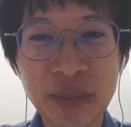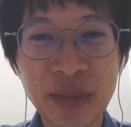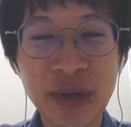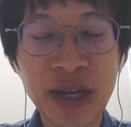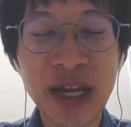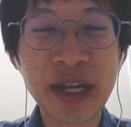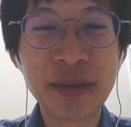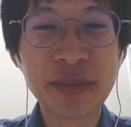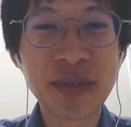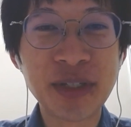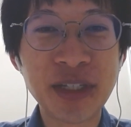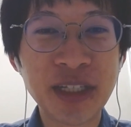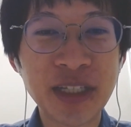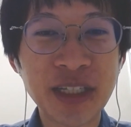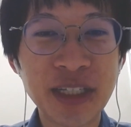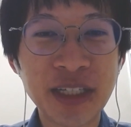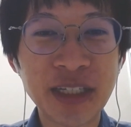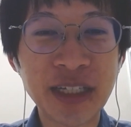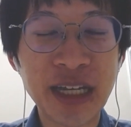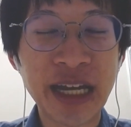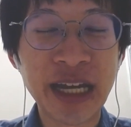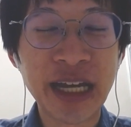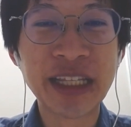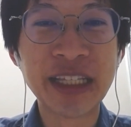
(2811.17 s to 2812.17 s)
perhaps in the
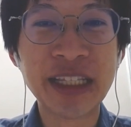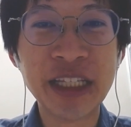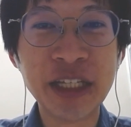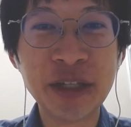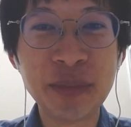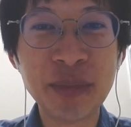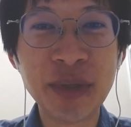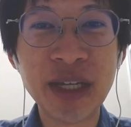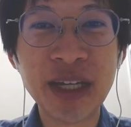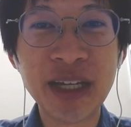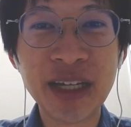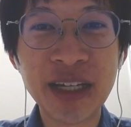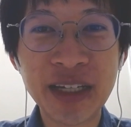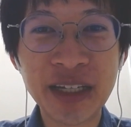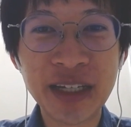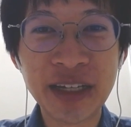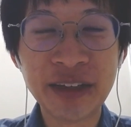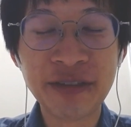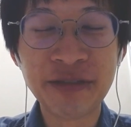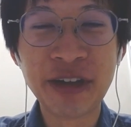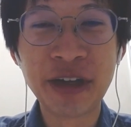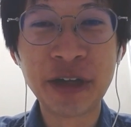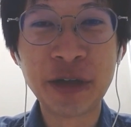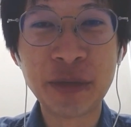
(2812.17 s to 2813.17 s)
academia
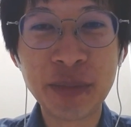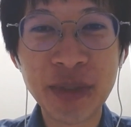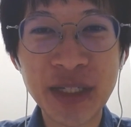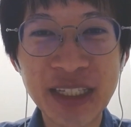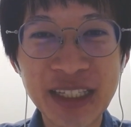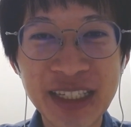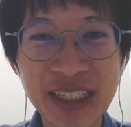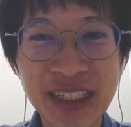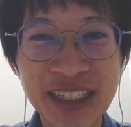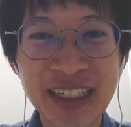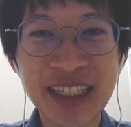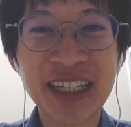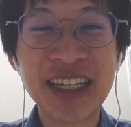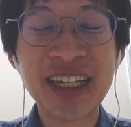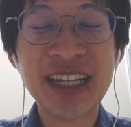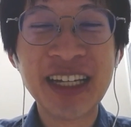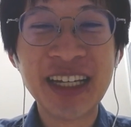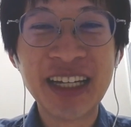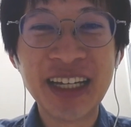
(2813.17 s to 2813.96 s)
environments.